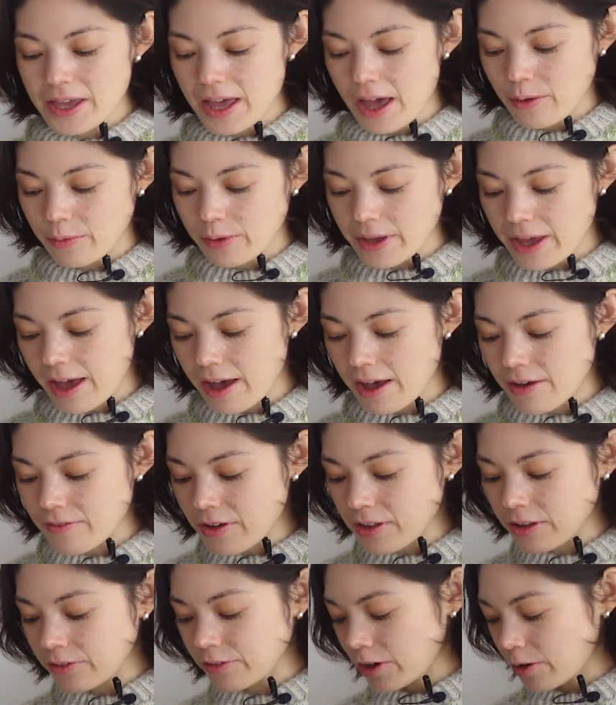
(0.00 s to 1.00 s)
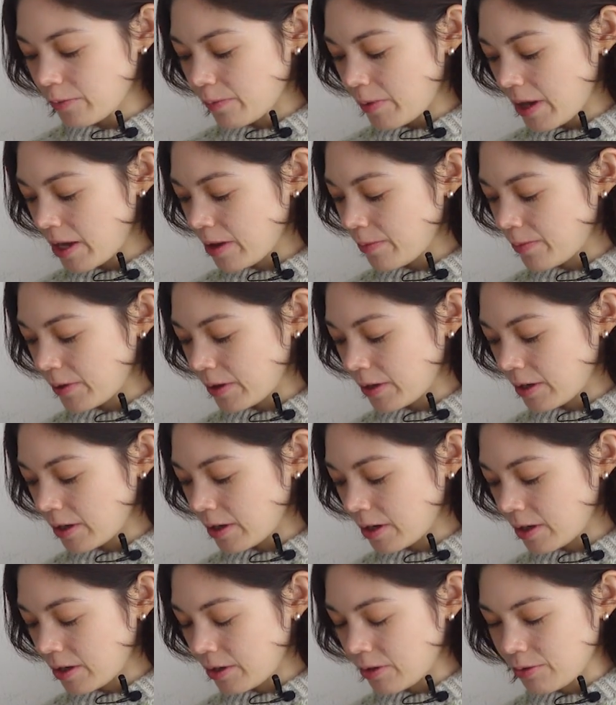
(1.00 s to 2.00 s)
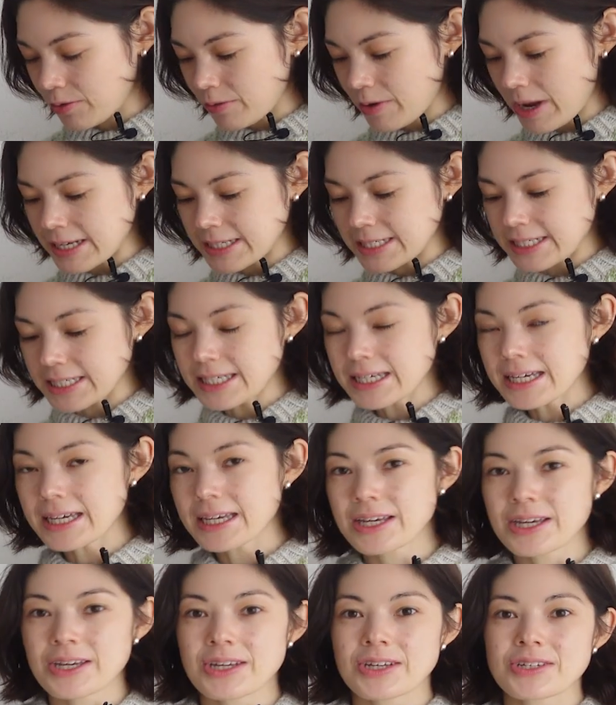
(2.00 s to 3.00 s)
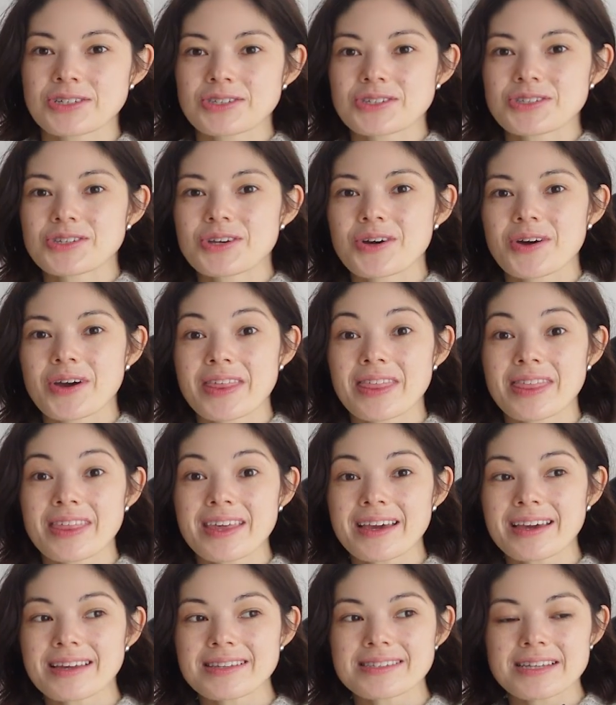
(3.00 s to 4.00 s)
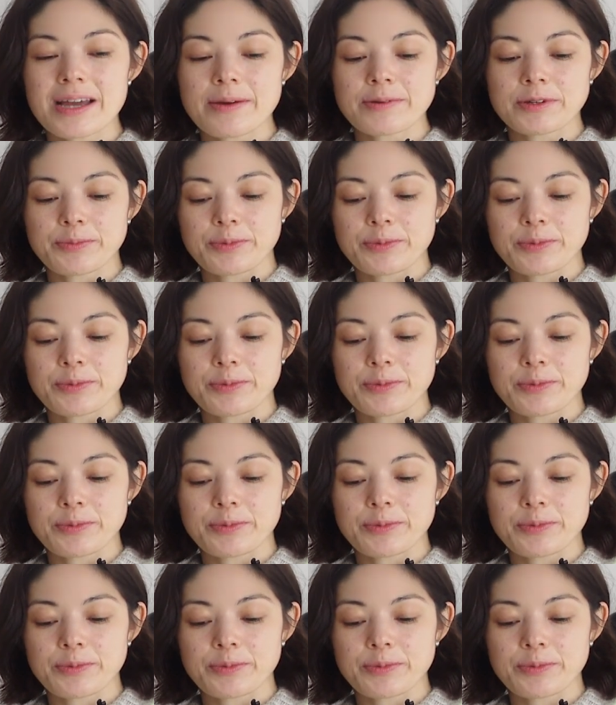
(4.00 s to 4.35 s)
yeah, we have all of our paper ready. So I think it's time to